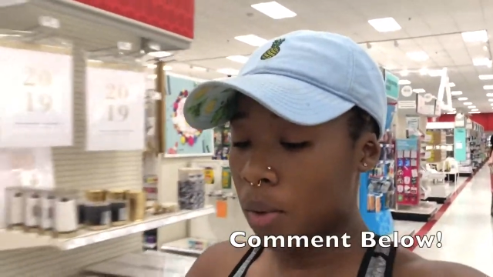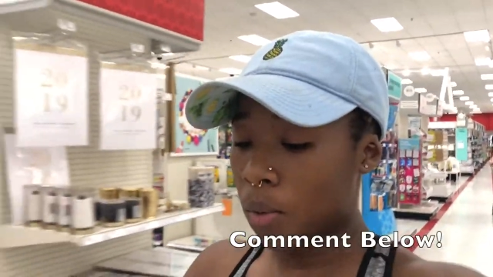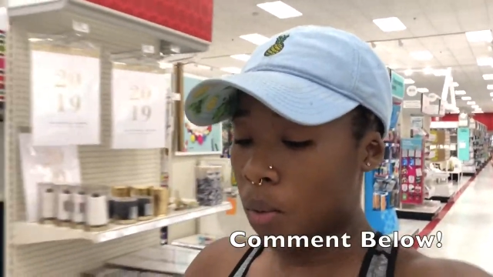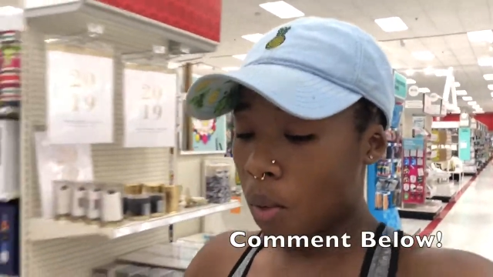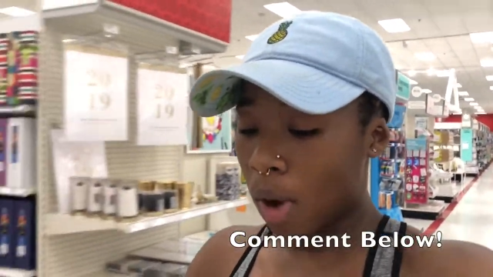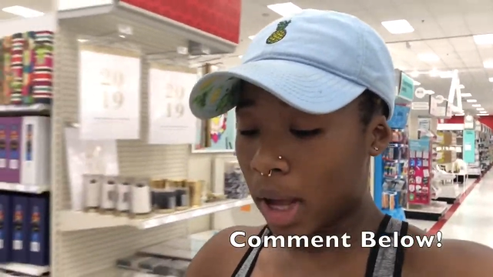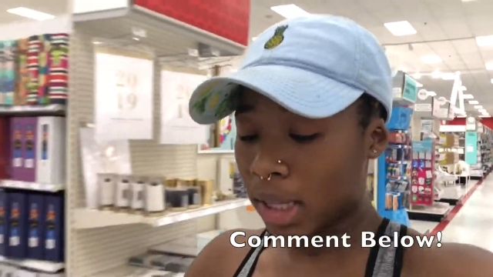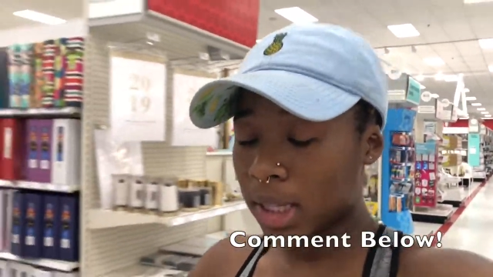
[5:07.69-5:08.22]

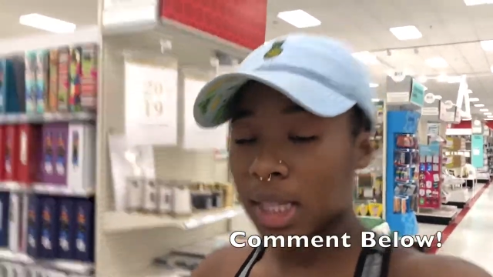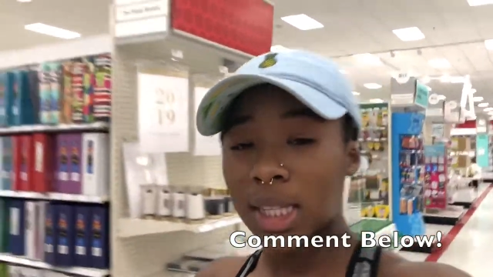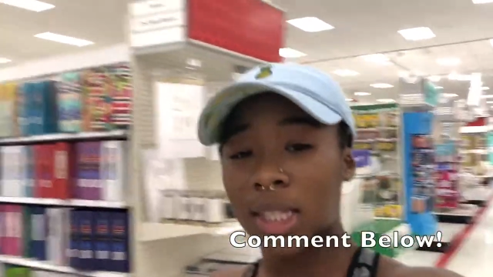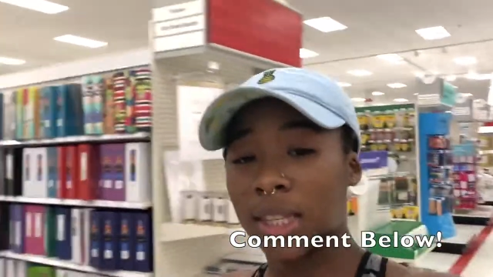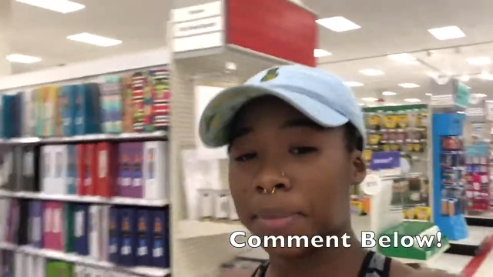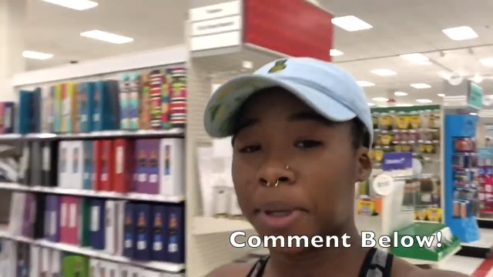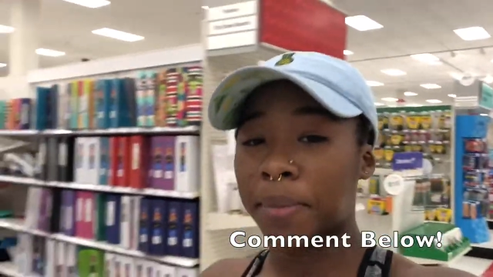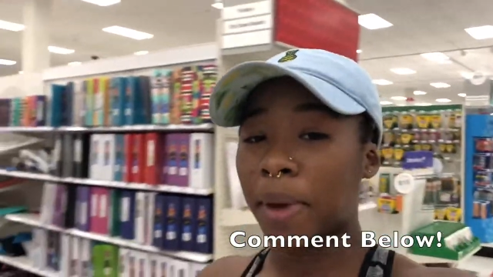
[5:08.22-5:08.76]
want to
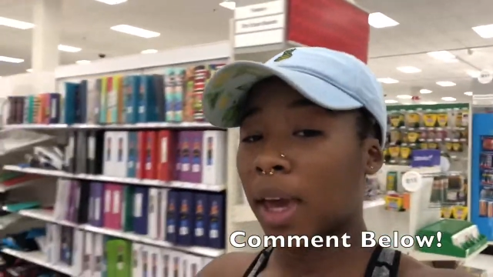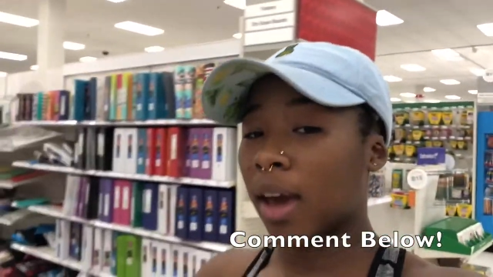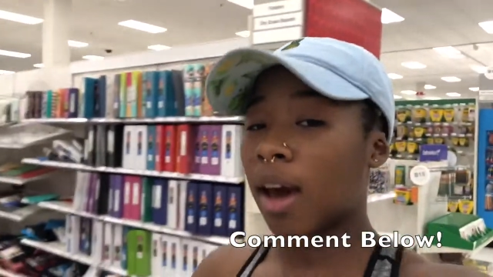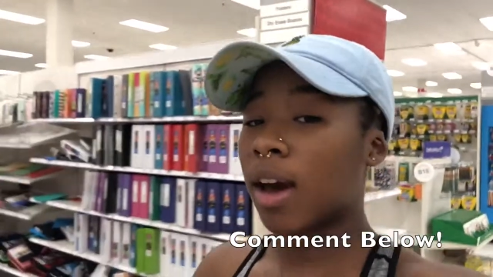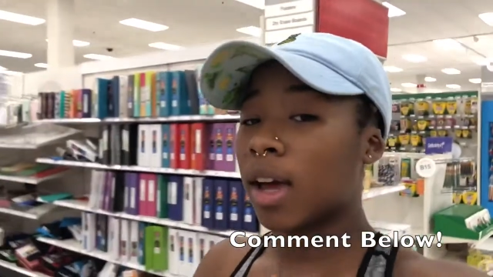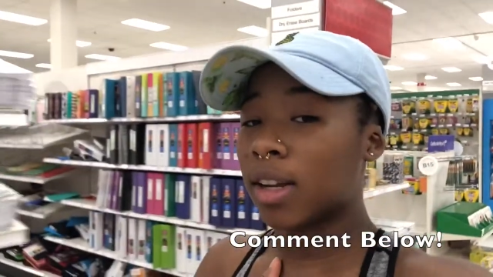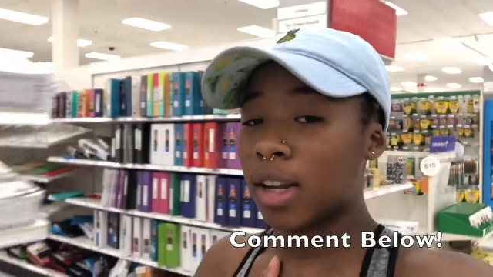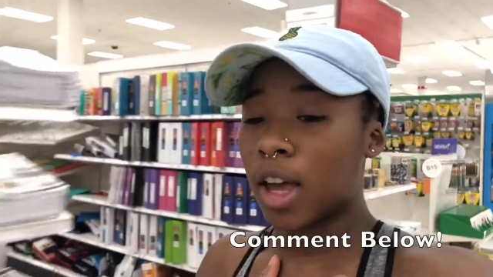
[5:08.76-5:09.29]
see me make
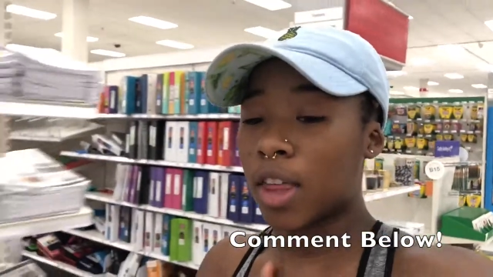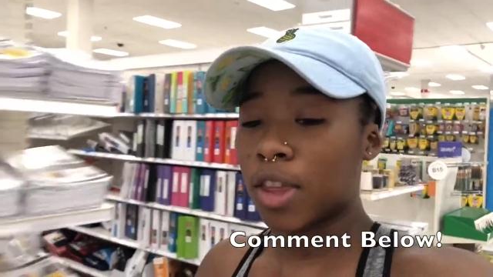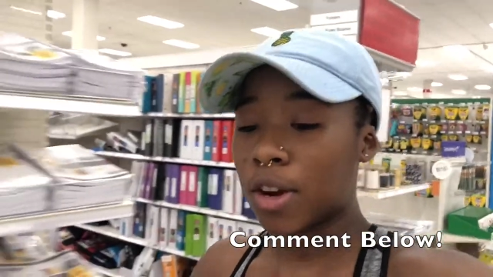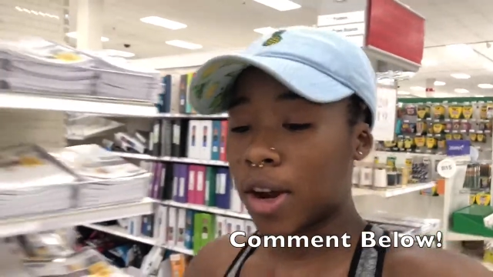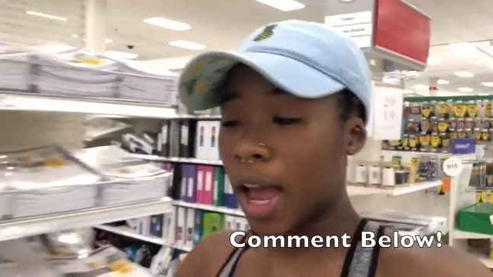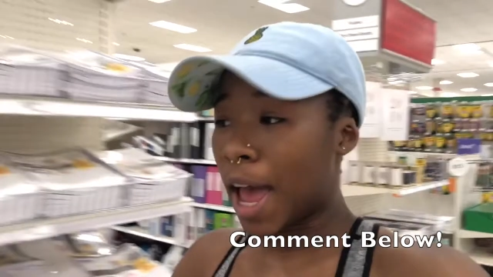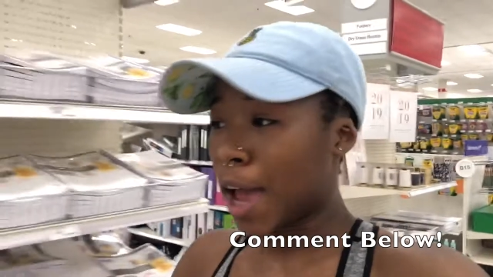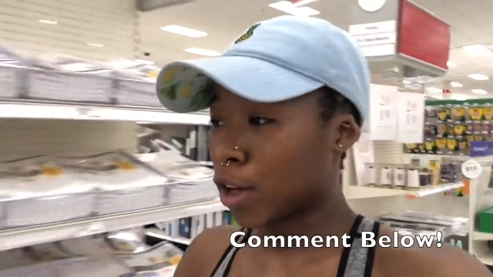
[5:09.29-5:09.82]

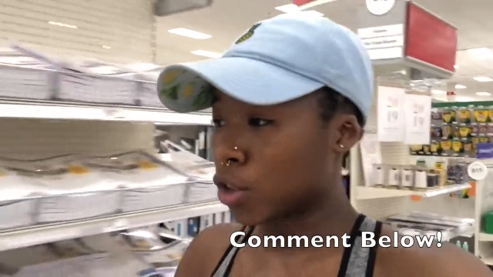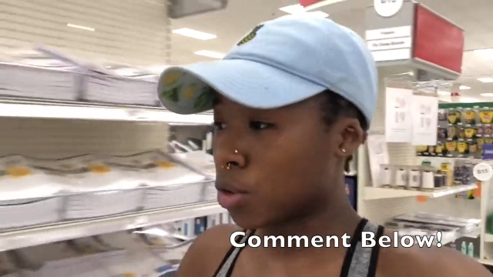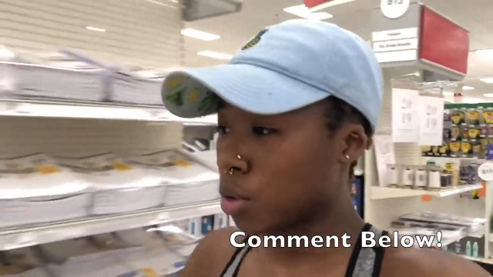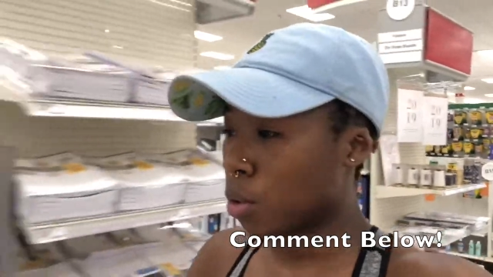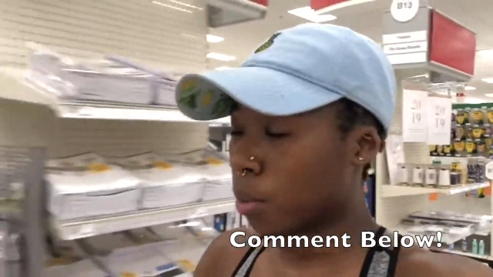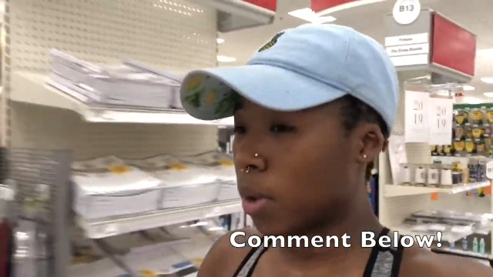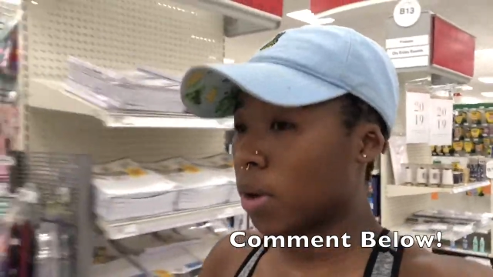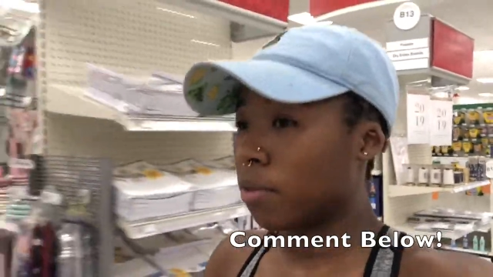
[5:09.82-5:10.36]
another
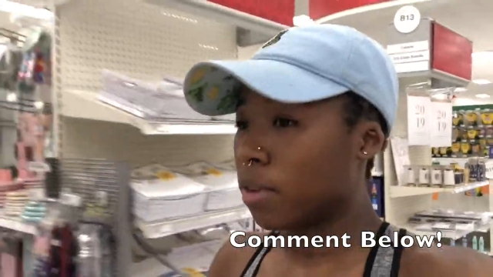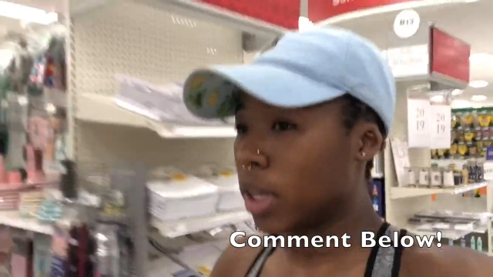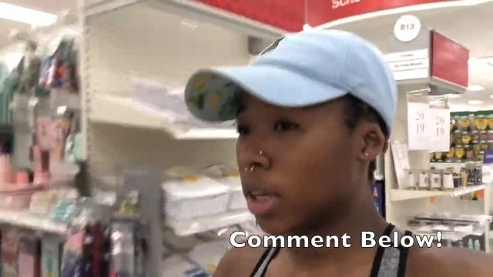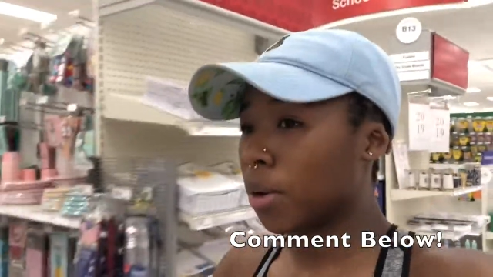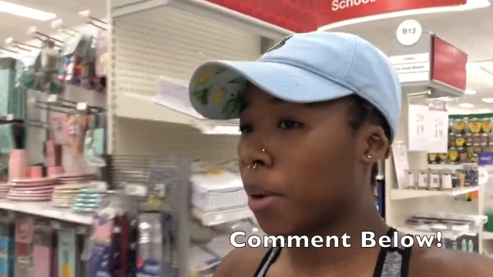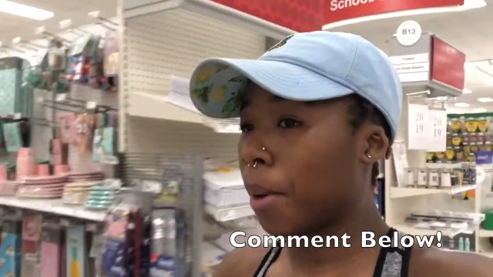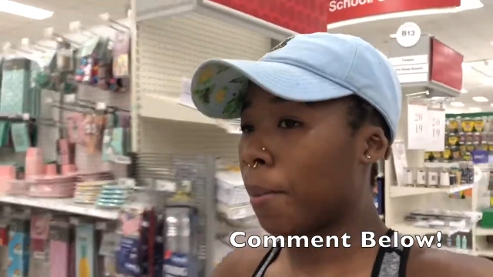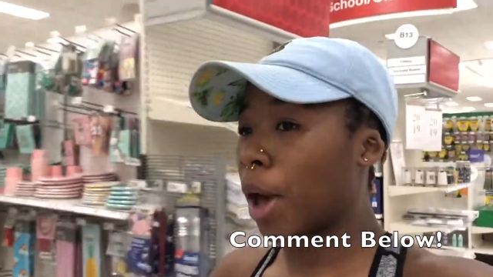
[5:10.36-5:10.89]
actual real
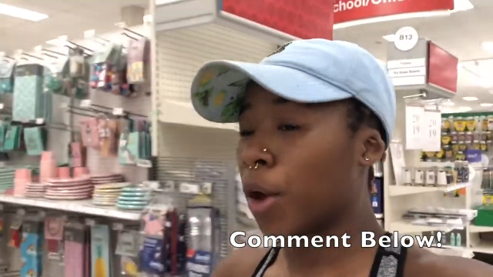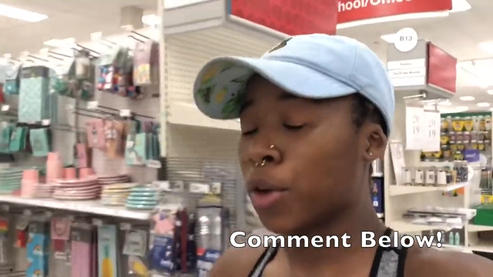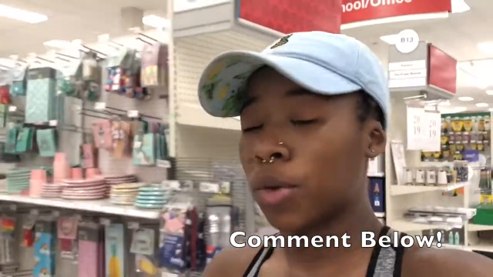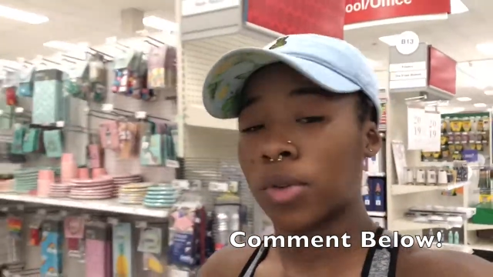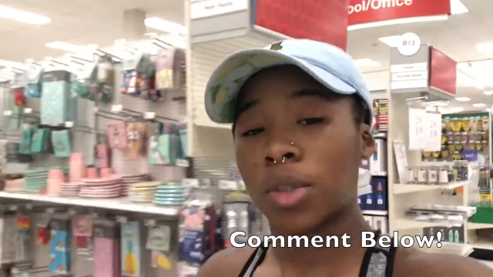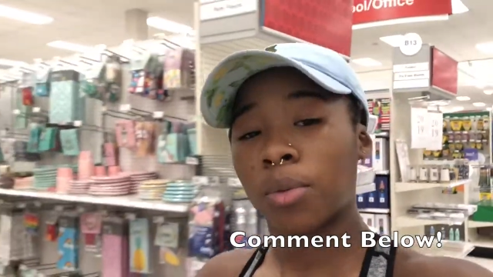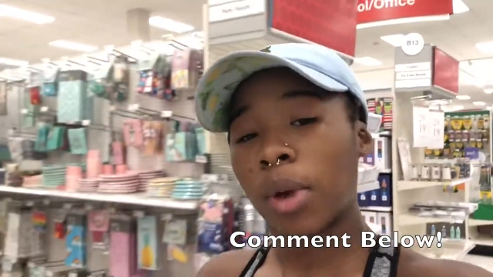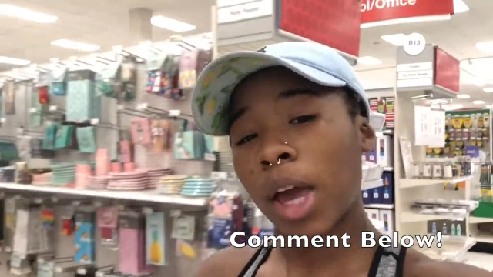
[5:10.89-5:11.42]
video about
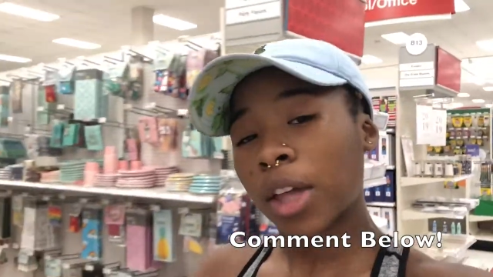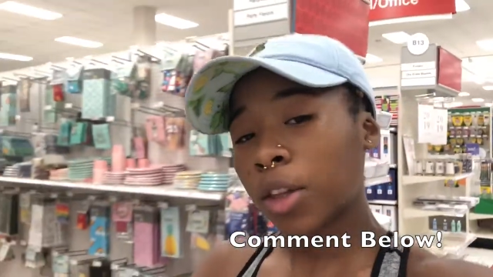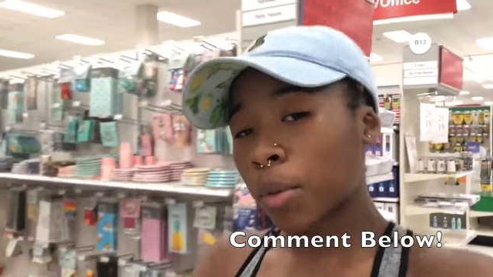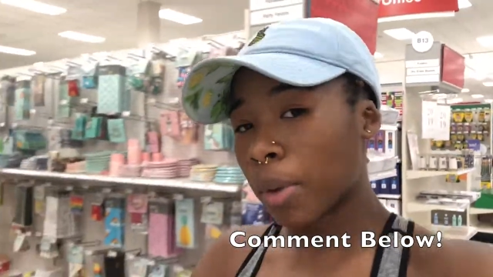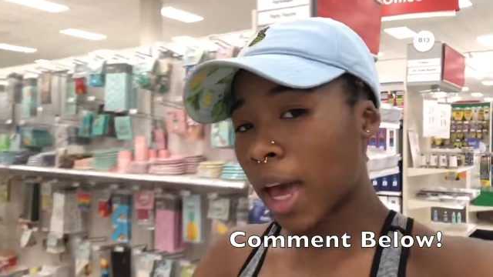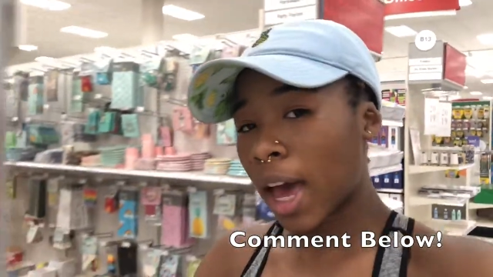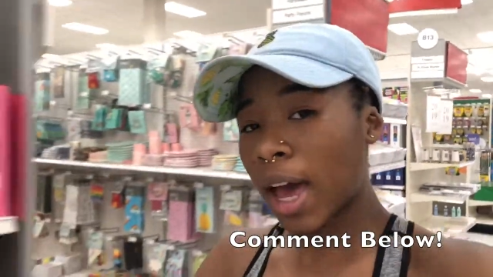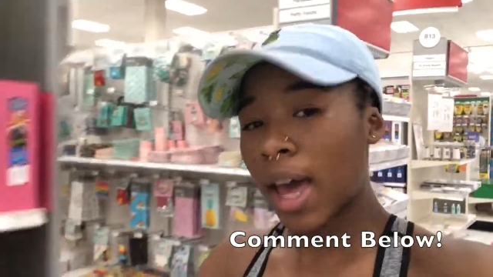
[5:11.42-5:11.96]
using regular
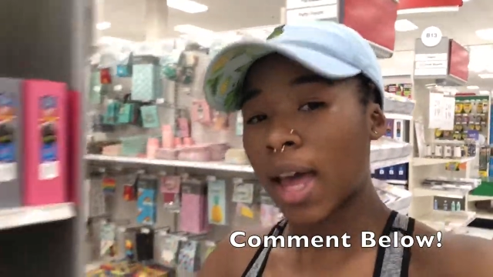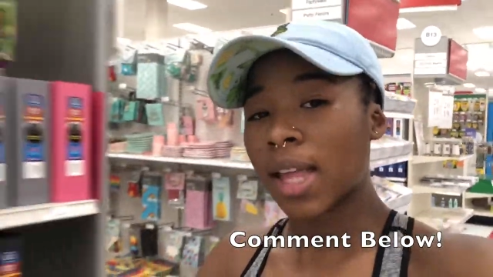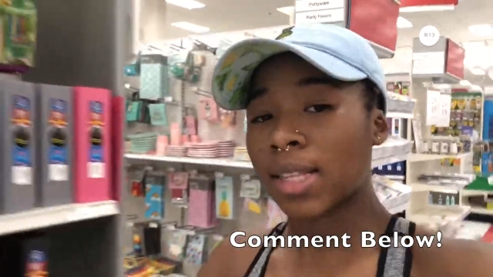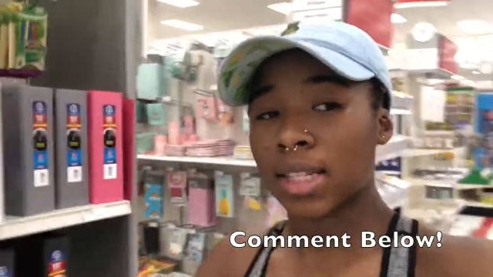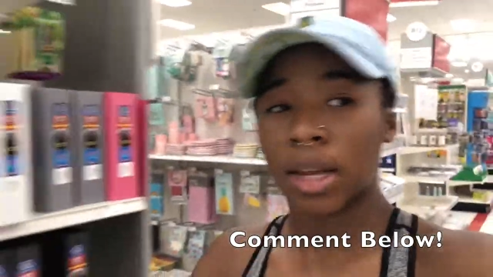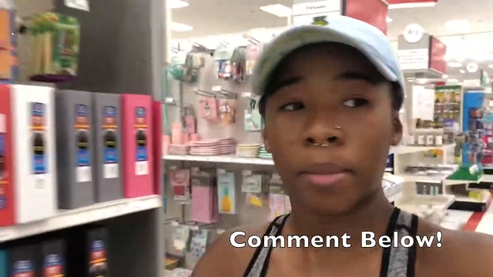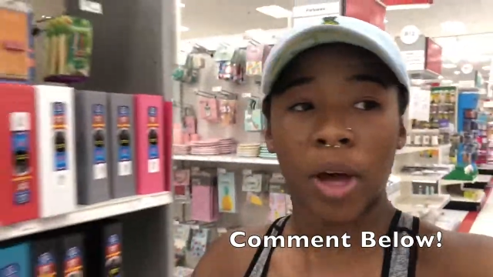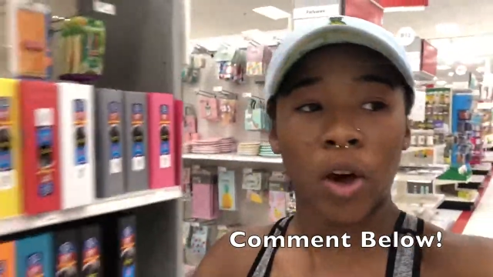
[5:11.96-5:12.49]

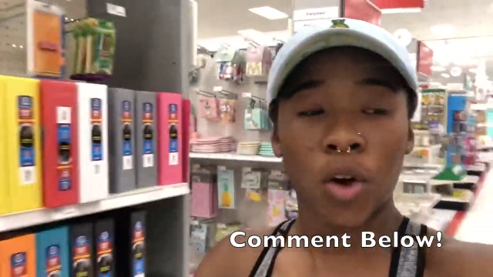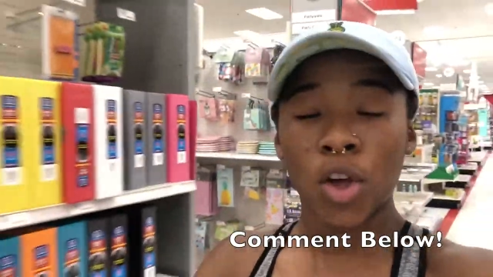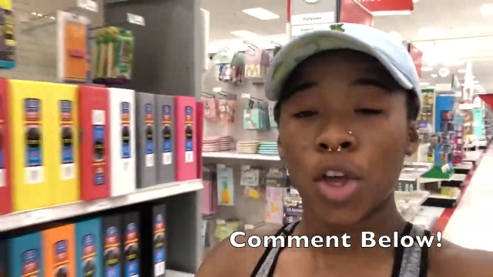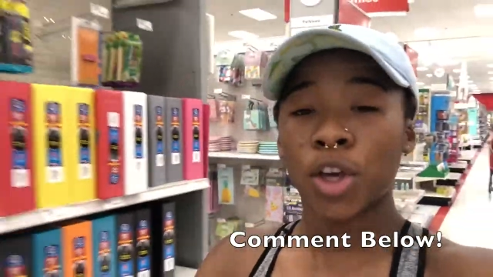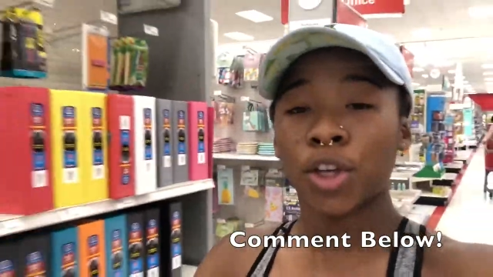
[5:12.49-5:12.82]
pads and about